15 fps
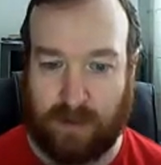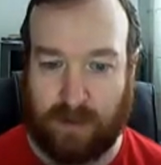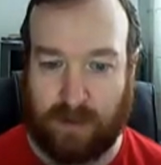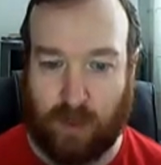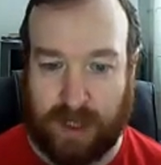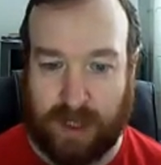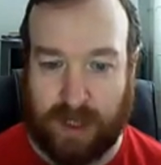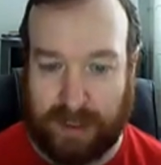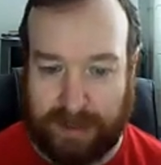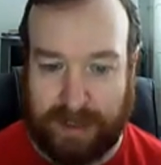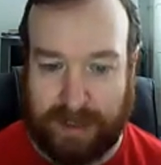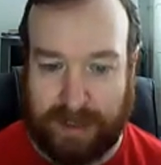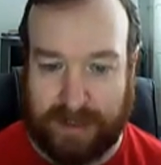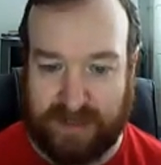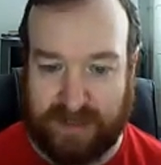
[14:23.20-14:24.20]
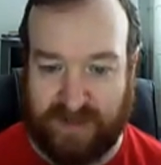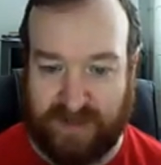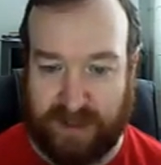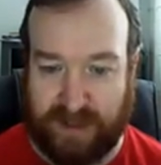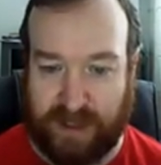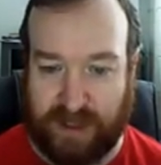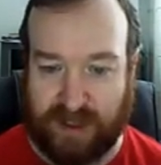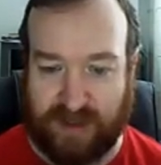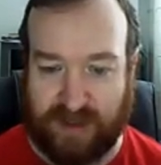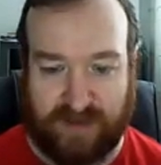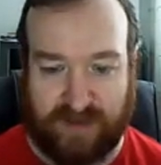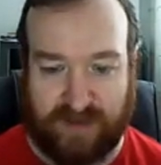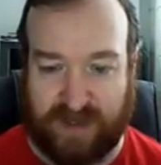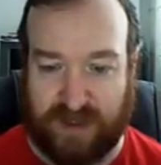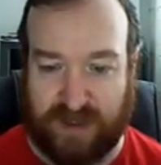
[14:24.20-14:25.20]
disadvantage. I don't
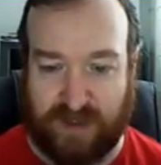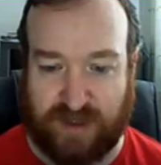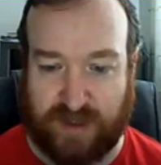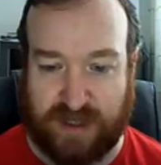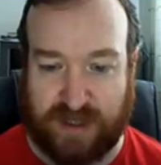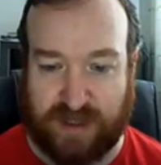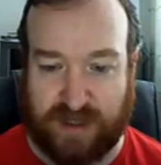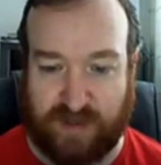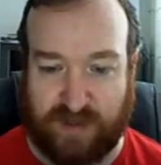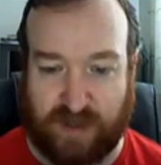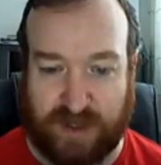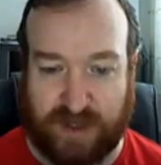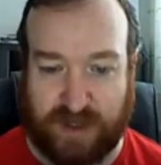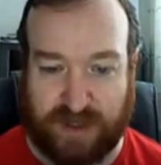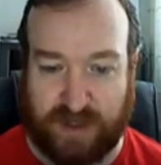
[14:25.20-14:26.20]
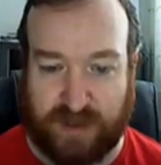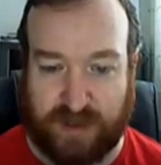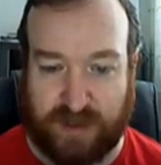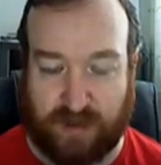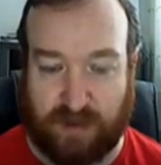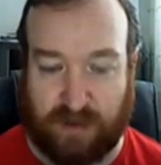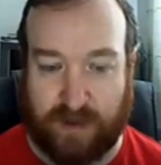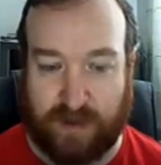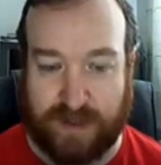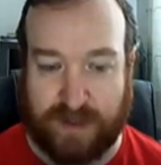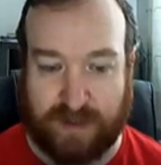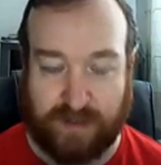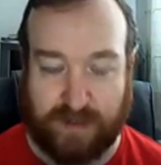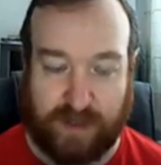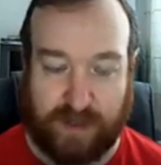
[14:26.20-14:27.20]
think this should be a 6-mark question. This is not a great
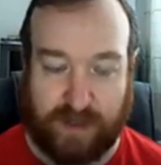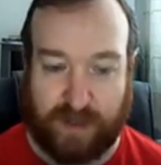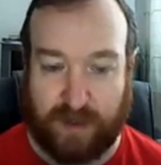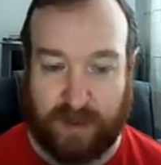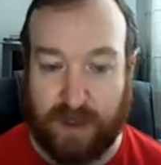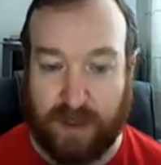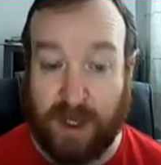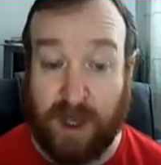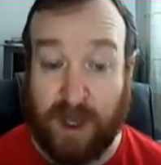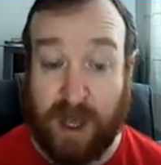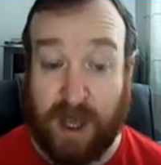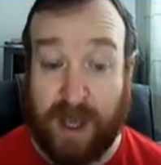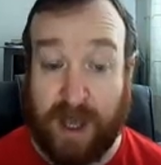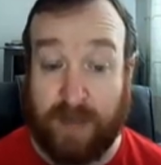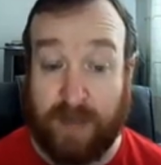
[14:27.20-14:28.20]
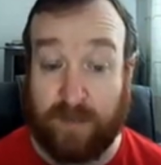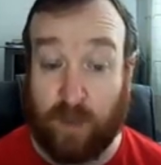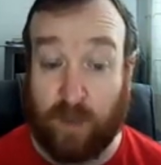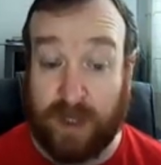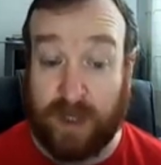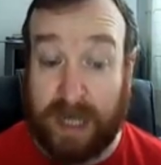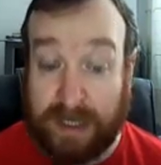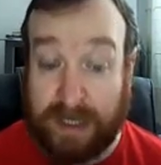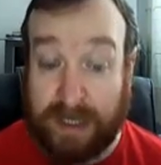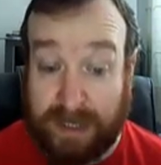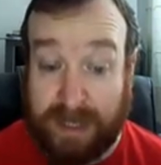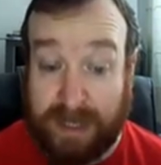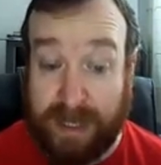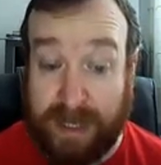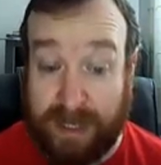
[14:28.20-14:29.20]
question, but there we go. One
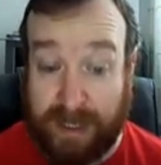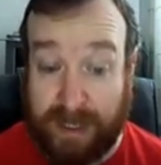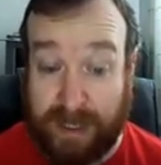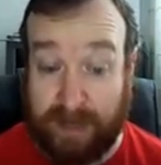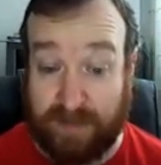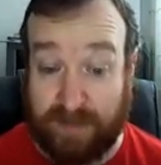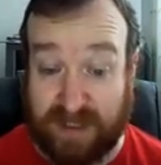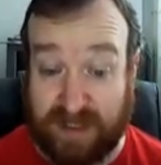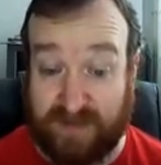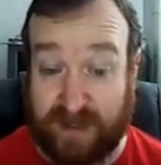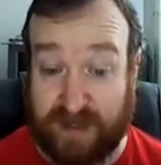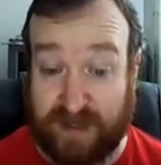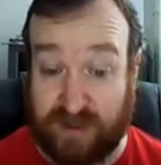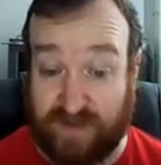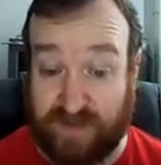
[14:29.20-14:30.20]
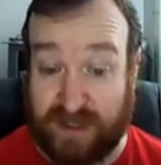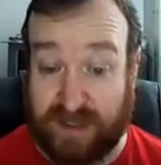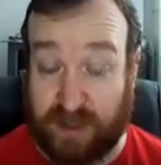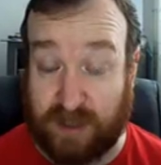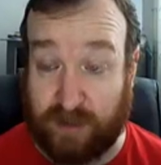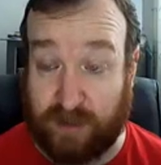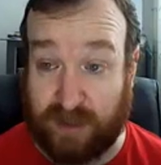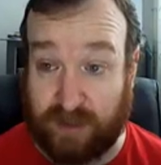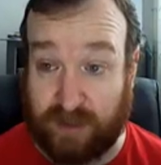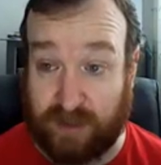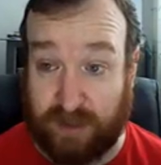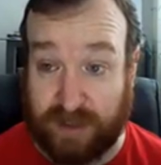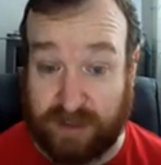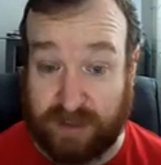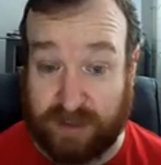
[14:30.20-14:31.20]
clear disadvantage of that tidal
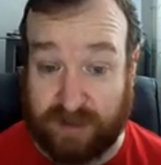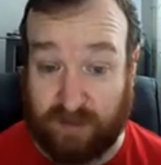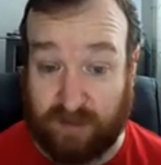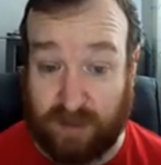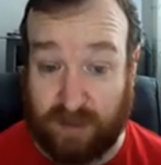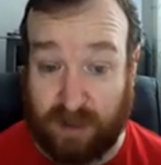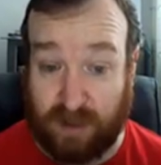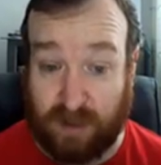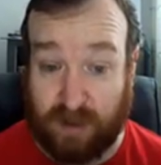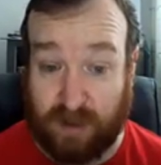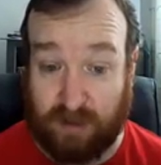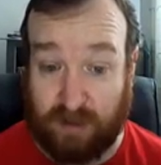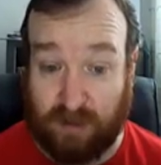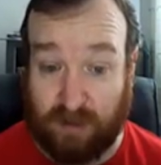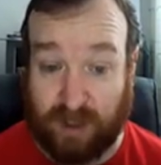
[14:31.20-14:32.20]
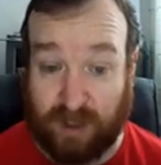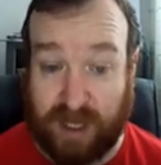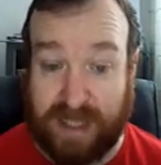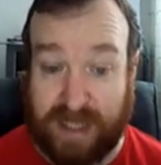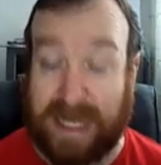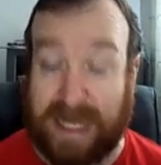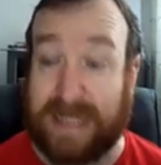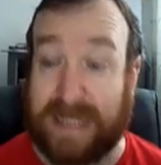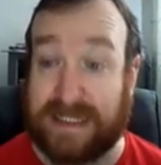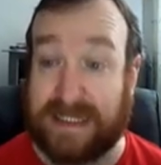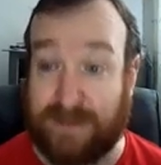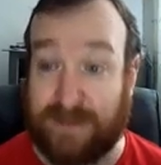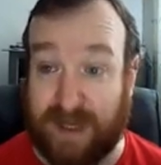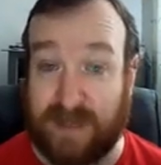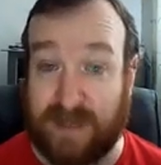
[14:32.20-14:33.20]
generating system. Okay,
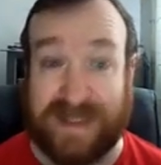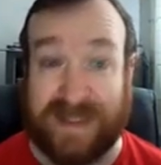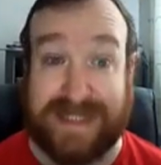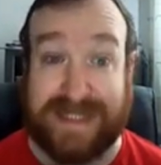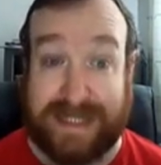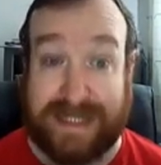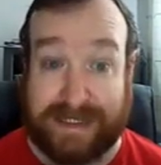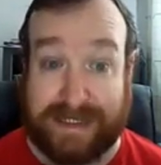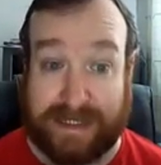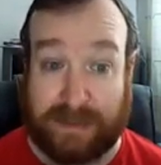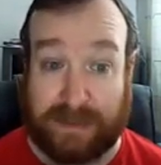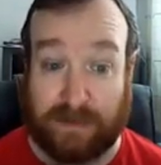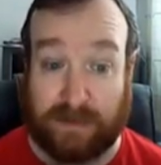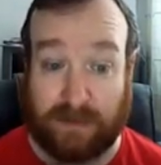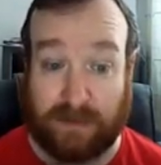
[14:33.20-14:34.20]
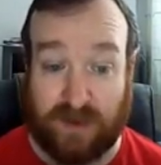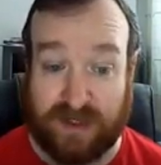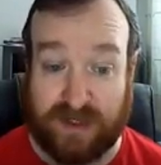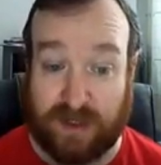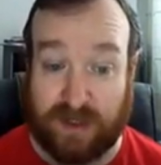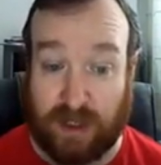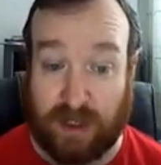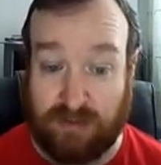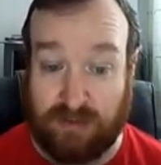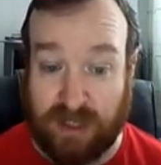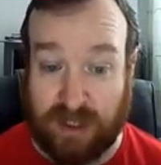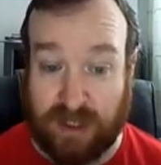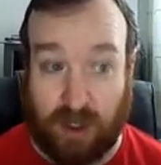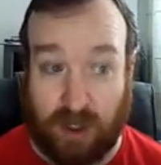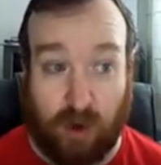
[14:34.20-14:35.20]
explained with detail. This
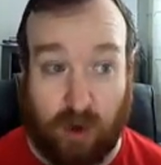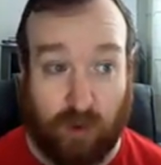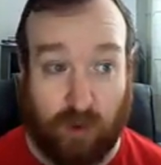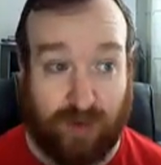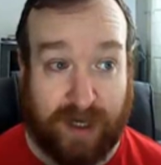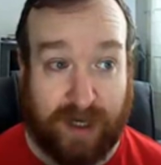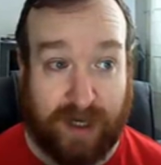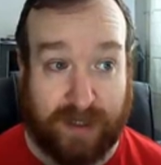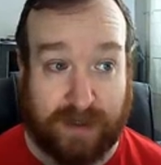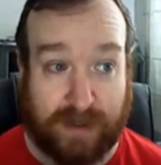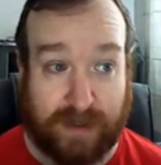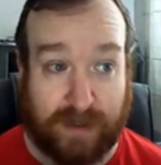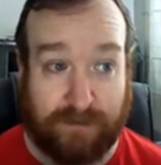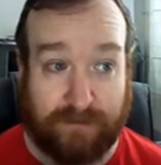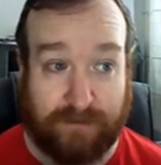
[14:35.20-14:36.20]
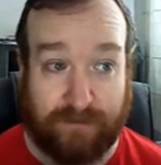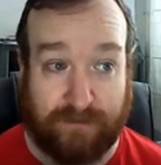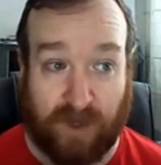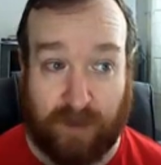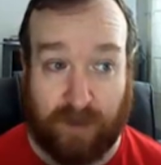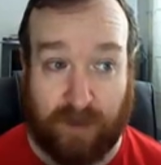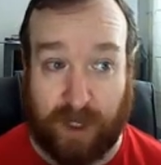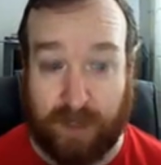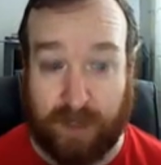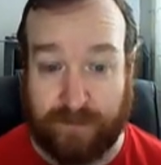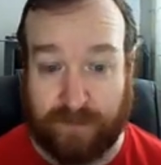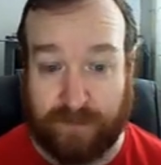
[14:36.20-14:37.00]
is a longer written answer. Okay.